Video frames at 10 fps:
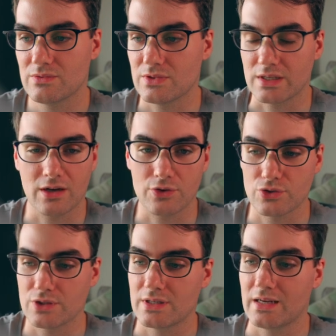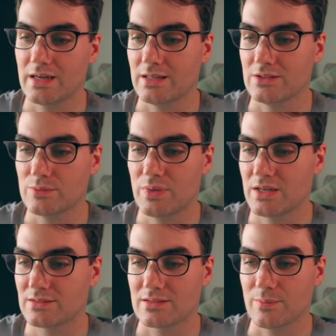the country and
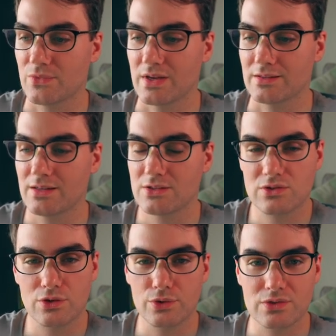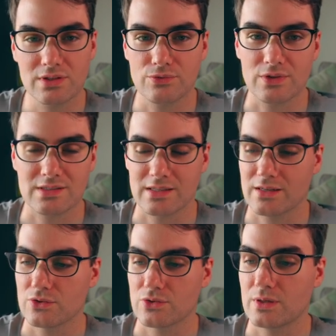pick something that just closely fits the
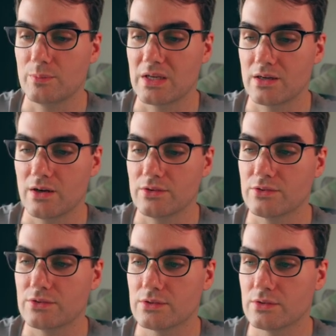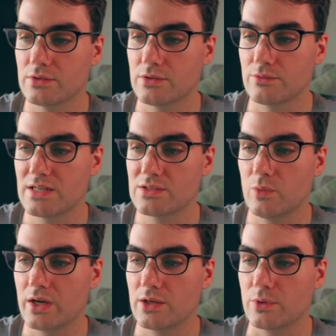country, because the
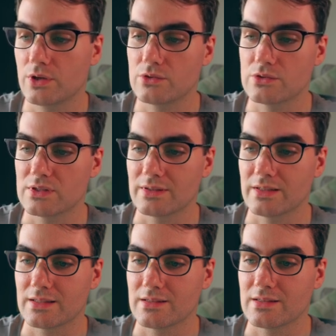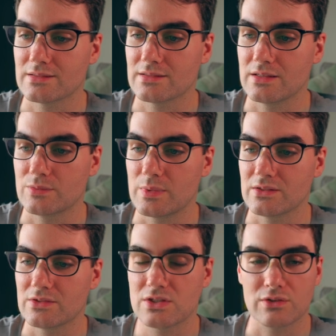reason why you want to do something like this is
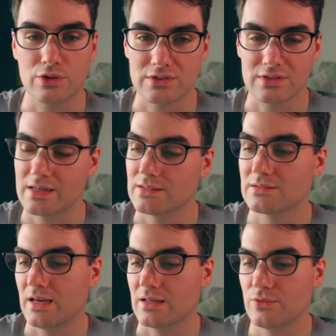because it just looks nice. And if